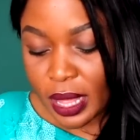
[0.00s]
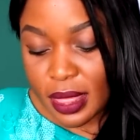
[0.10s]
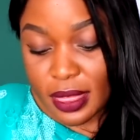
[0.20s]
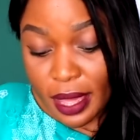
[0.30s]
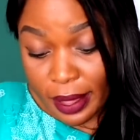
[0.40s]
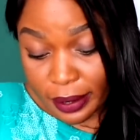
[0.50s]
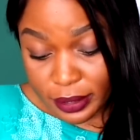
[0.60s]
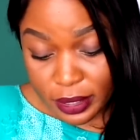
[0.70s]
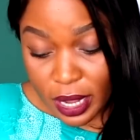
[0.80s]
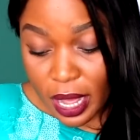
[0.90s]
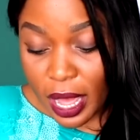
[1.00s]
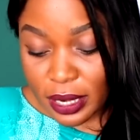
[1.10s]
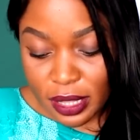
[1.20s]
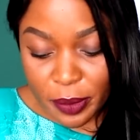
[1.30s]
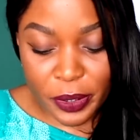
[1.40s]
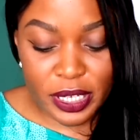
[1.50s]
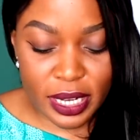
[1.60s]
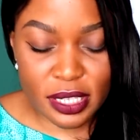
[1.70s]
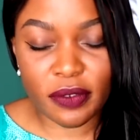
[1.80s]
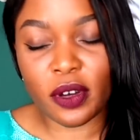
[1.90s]
Then, under the
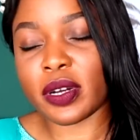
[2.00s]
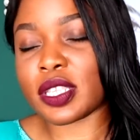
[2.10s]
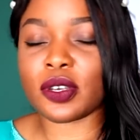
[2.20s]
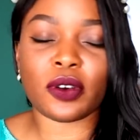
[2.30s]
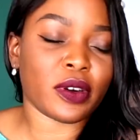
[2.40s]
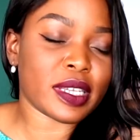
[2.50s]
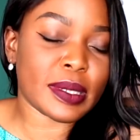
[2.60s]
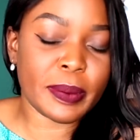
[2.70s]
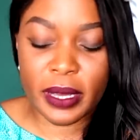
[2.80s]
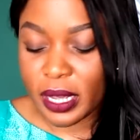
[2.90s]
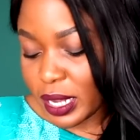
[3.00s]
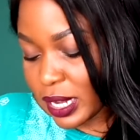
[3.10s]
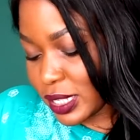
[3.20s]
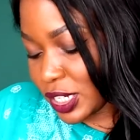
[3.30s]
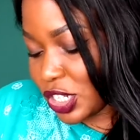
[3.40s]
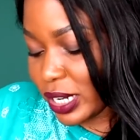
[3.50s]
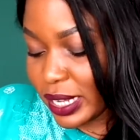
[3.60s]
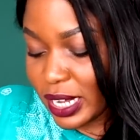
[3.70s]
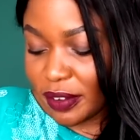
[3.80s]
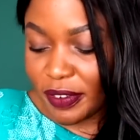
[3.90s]
pretext of, oh, it's so crisp. It's a chilly
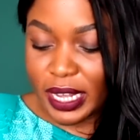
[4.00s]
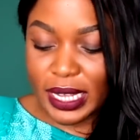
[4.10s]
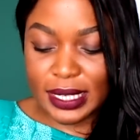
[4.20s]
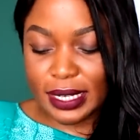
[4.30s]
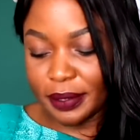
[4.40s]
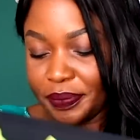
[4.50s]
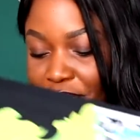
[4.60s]
evening, isn't it?